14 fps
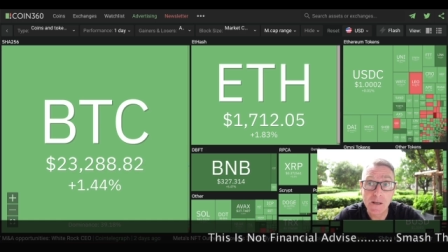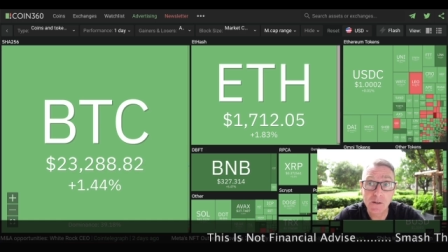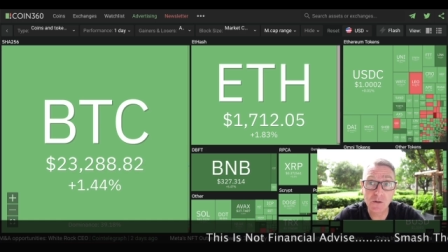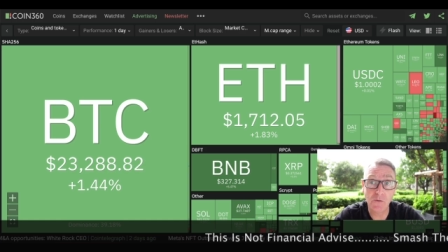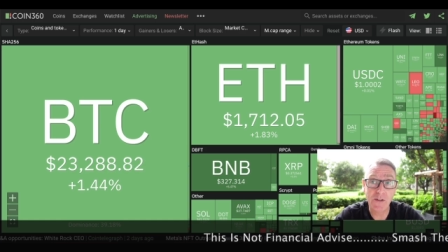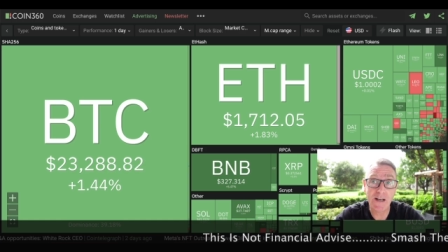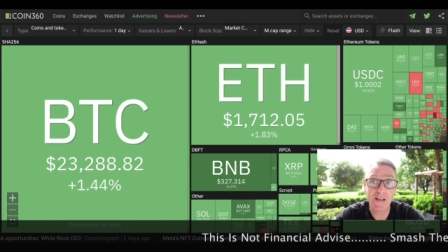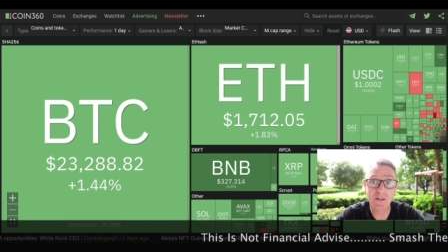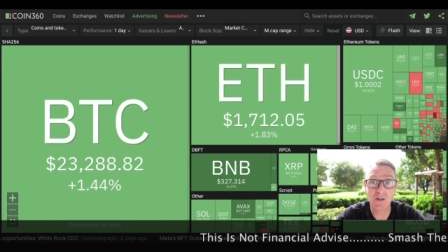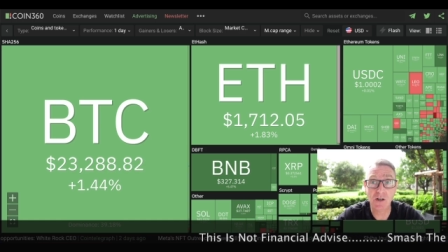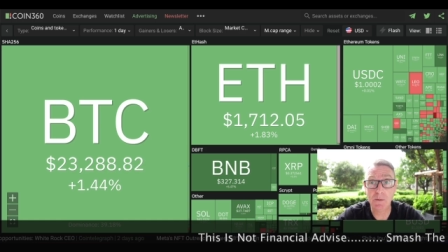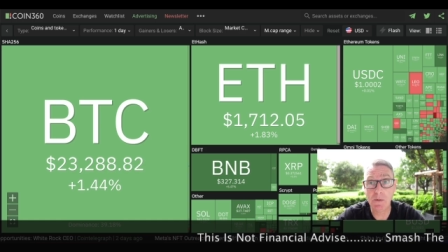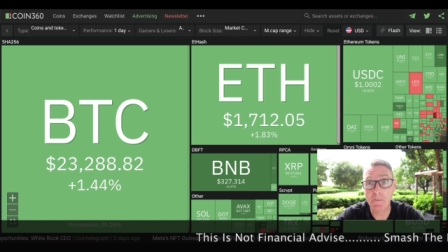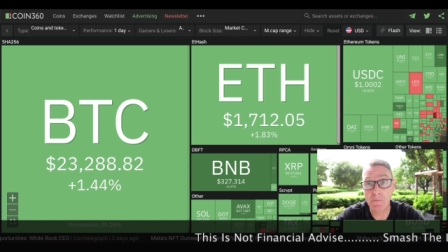So that is
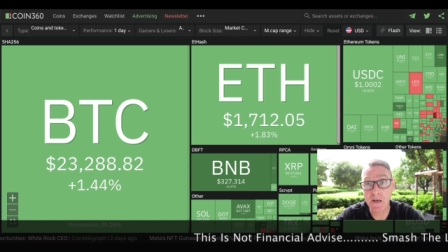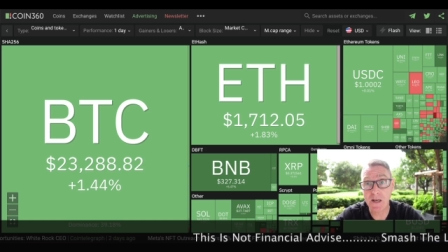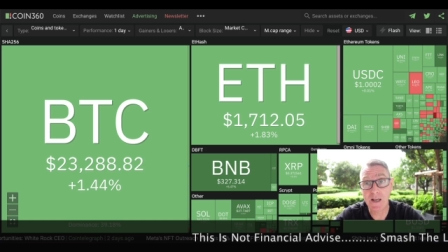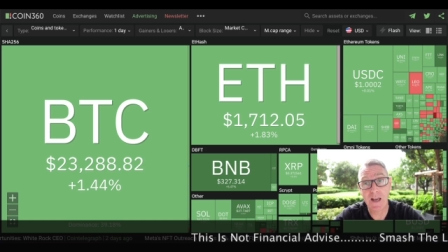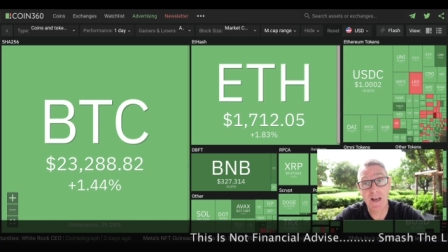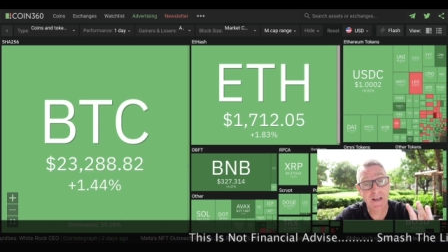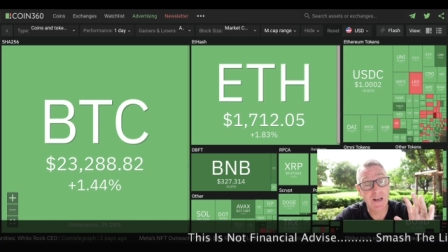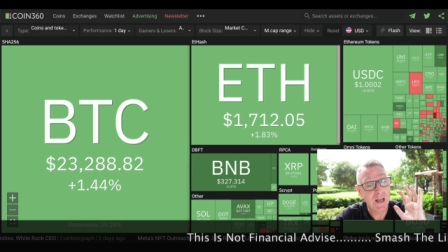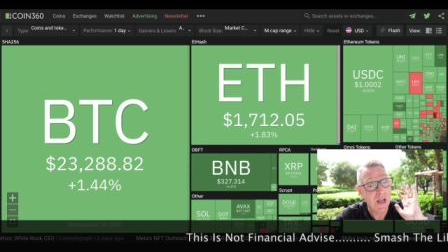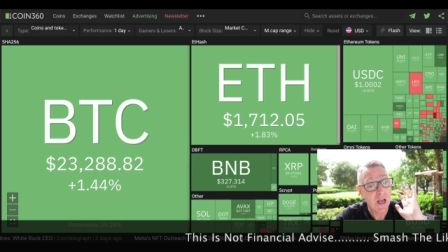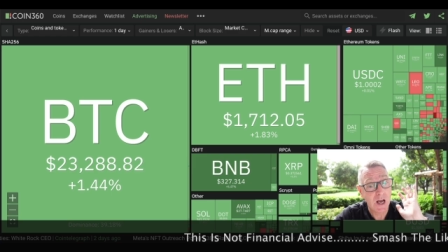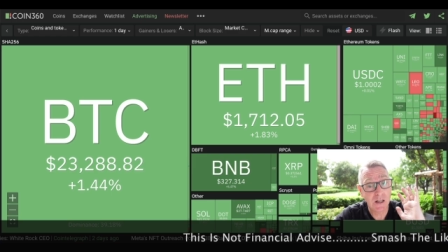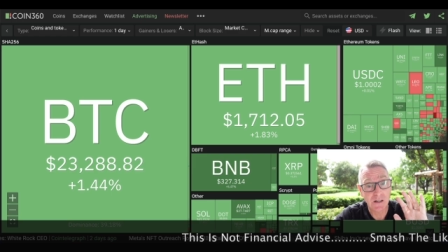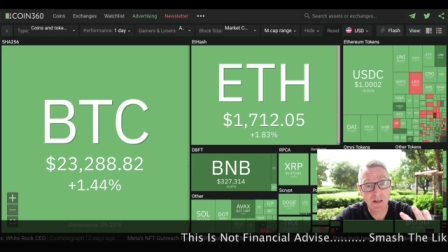going to be big. And
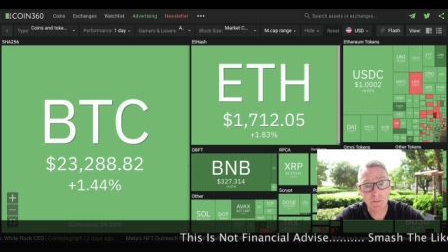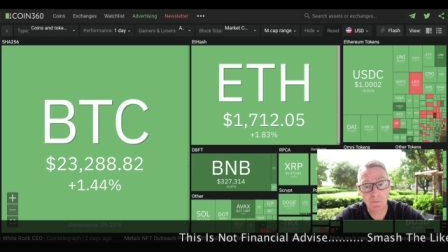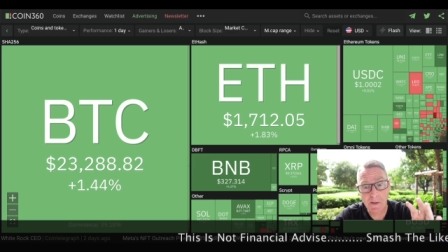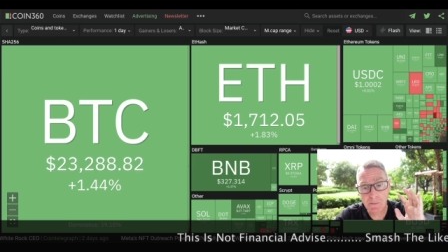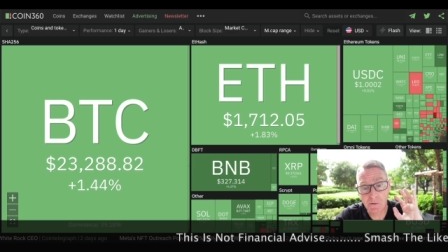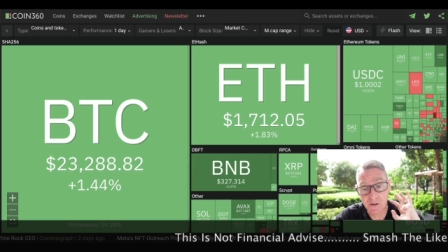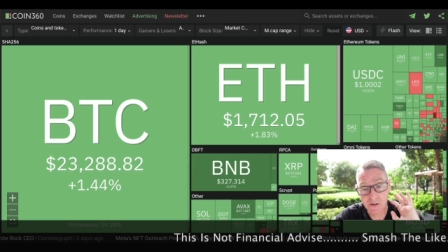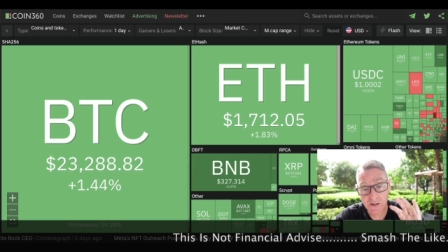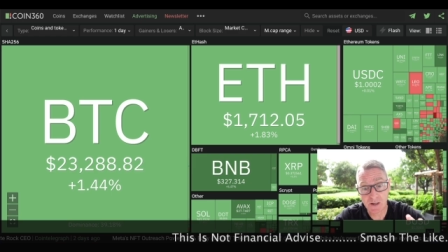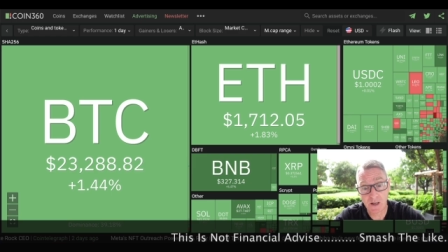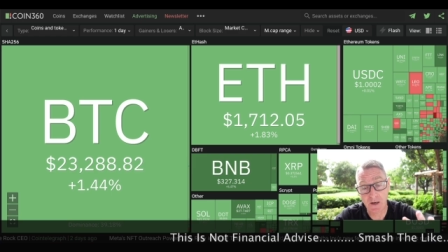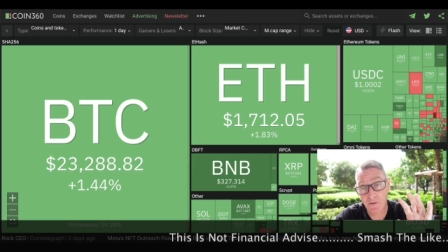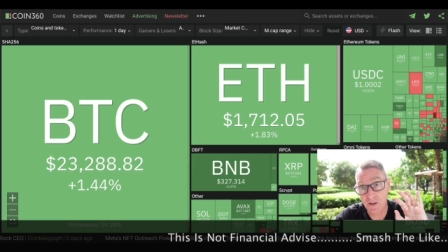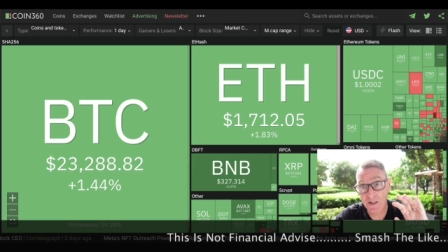a lot of people are
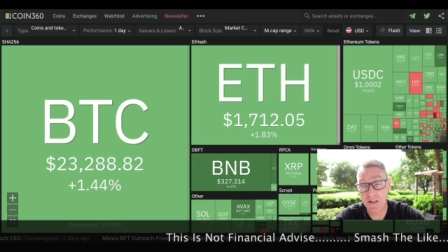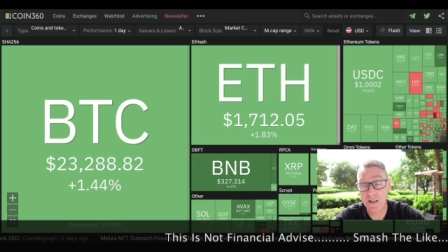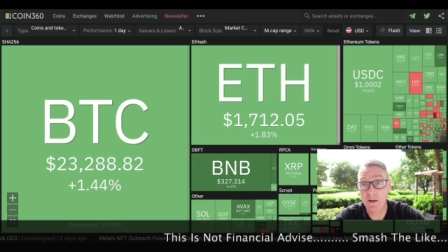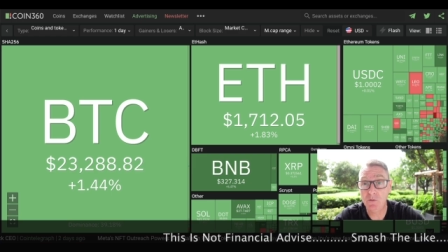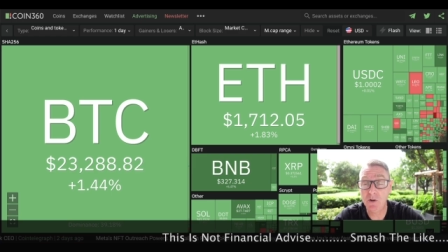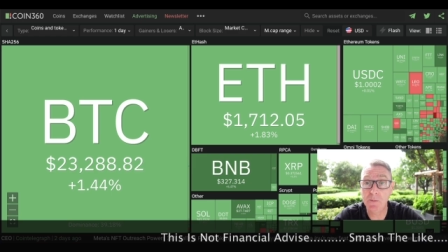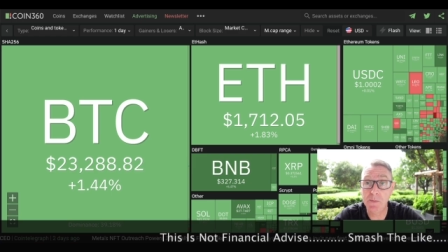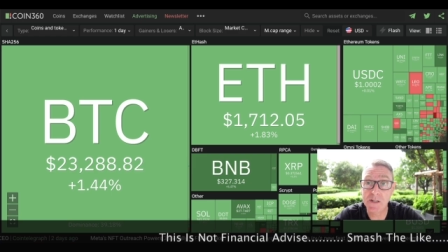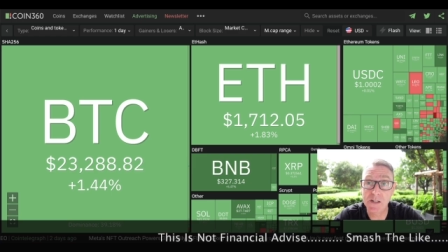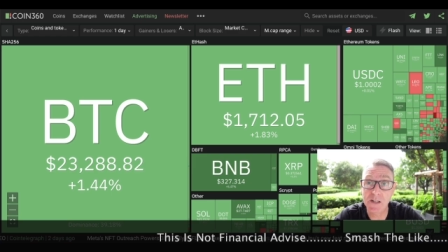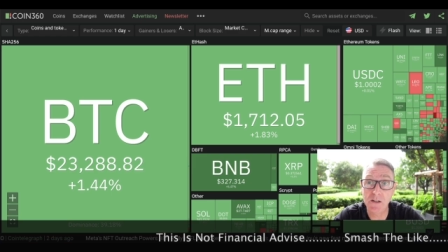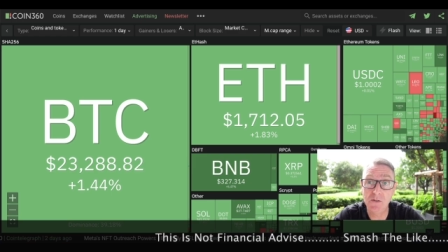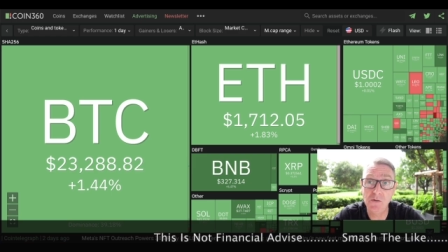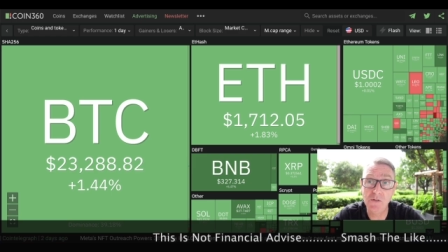thinking that we could be
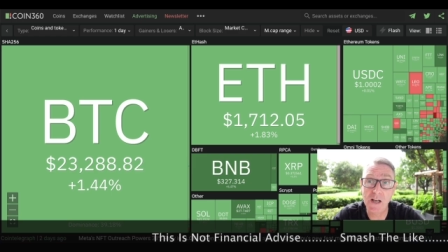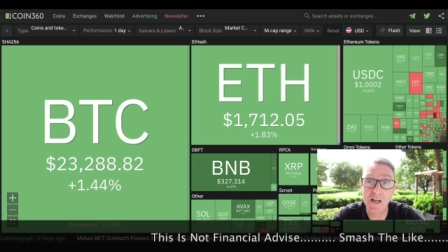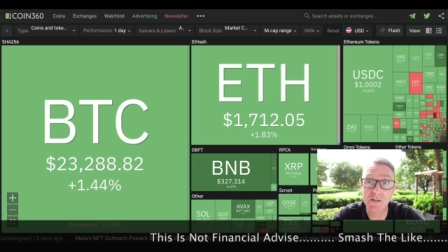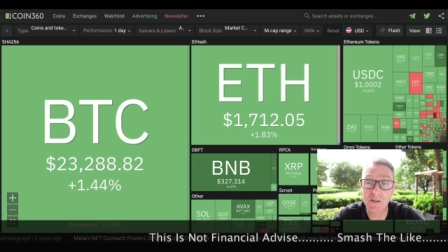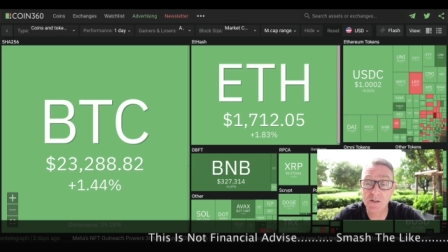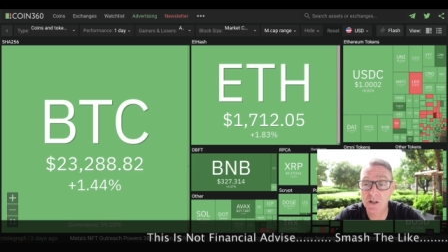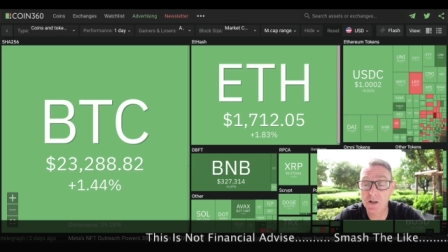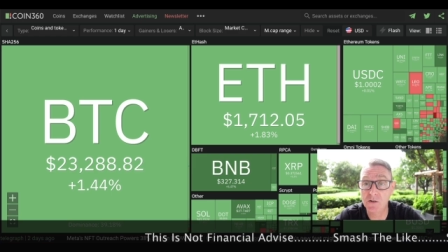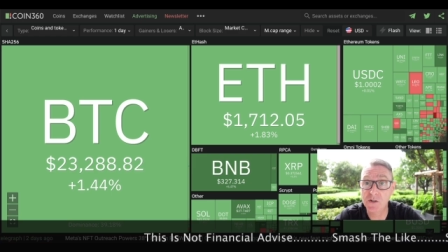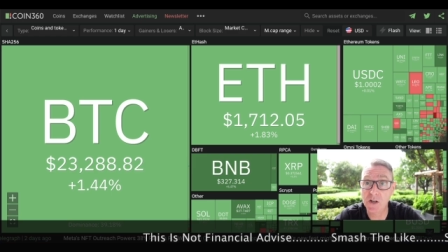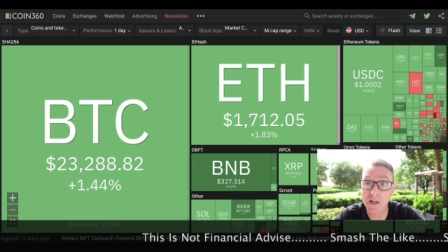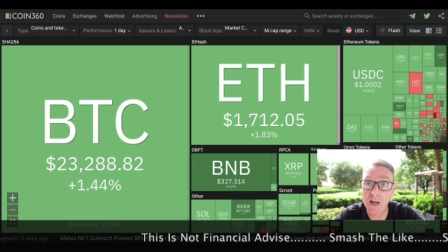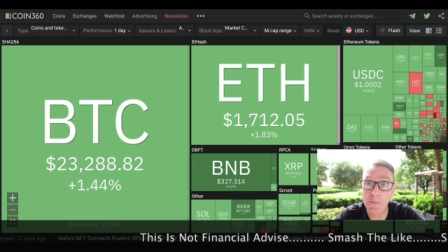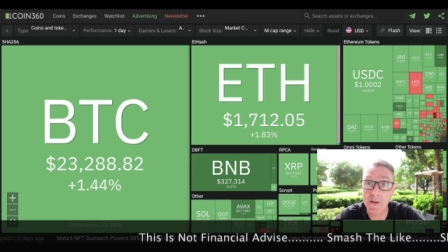seeing
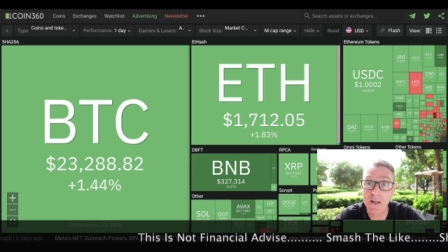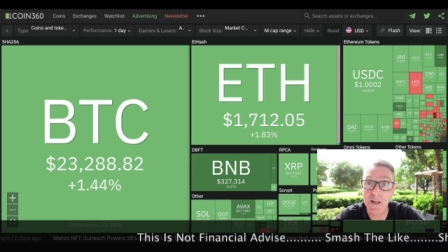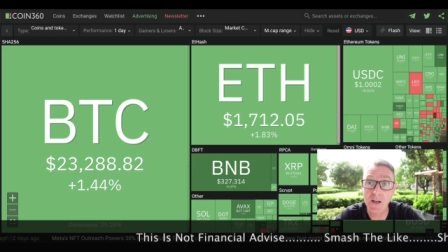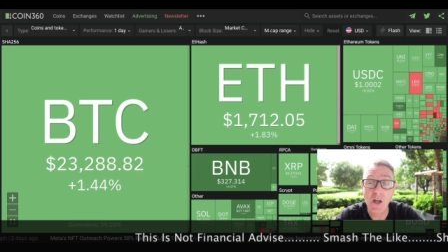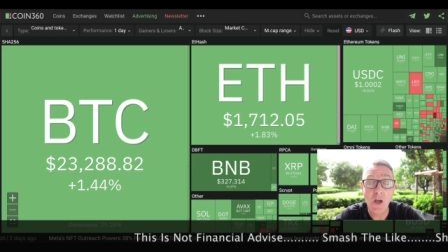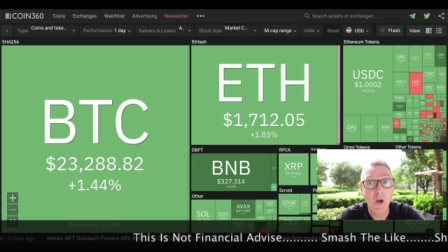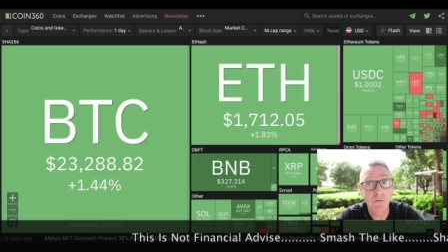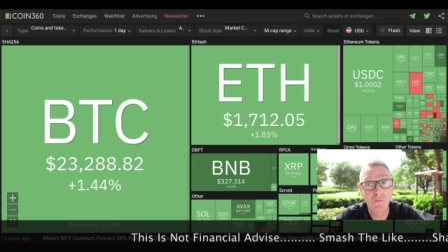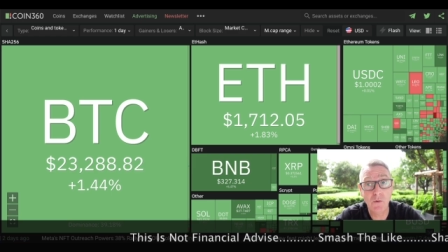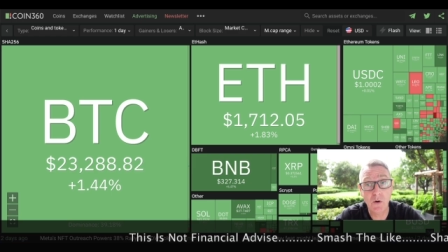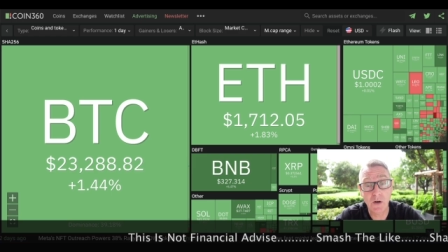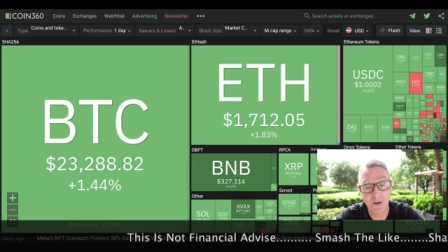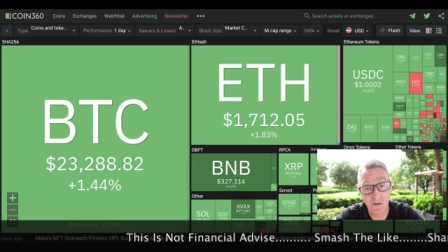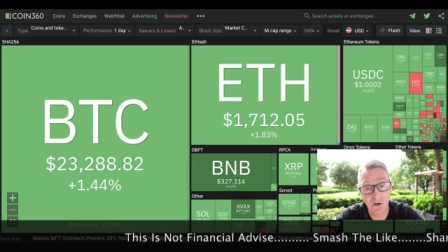$2,000 coming in
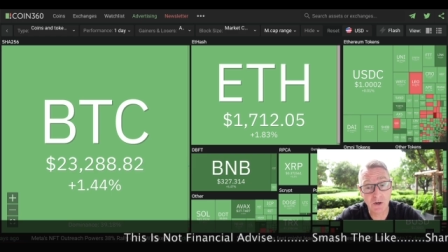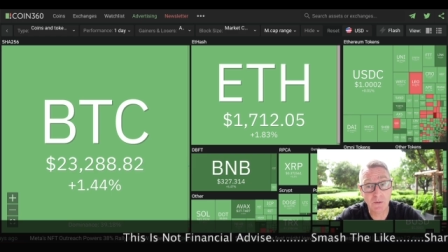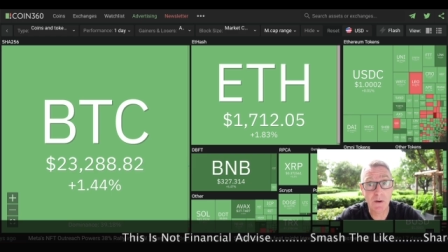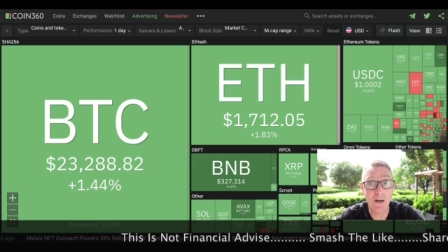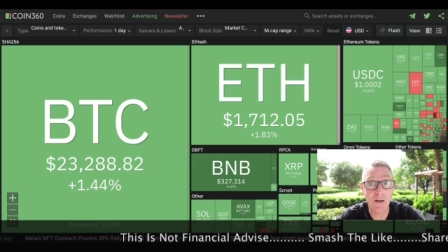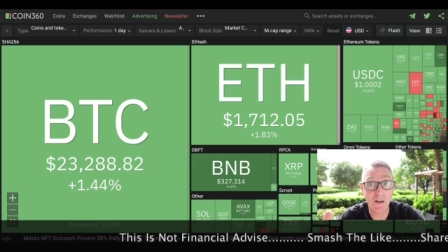for Ethereum. And